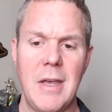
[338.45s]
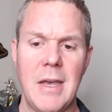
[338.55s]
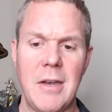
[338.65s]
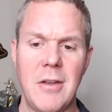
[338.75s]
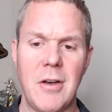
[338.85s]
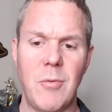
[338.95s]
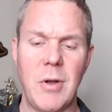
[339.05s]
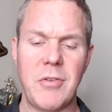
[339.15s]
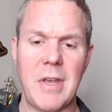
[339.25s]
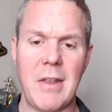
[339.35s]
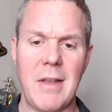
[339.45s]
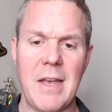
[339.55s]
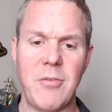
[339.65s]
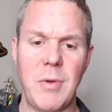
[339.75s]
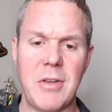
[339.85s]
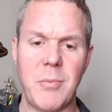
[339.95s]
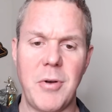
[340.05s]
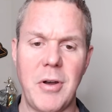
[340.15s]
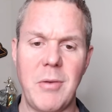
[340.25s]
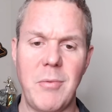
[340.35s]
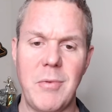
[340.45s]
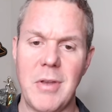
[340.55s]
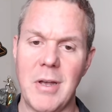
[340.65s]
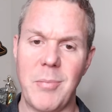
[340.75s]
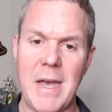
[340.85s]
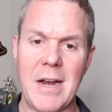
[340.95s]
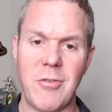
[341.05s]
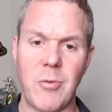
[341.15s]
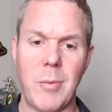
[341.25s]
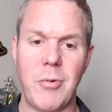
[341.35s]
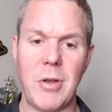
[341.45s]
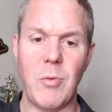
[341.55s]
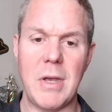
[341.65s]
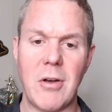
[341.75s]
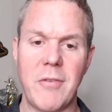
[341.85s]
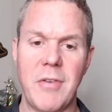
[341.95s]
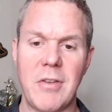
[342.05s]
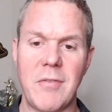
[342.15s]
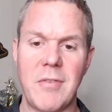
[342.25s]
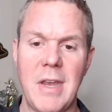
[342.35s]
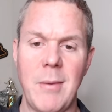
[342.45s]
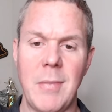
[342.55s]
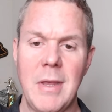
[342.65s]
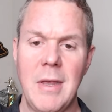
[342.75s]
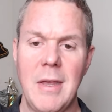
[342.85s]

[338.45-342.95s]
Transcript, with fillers: and uh, once again, last week's opponent uh, Packers are a pretty weak offensive team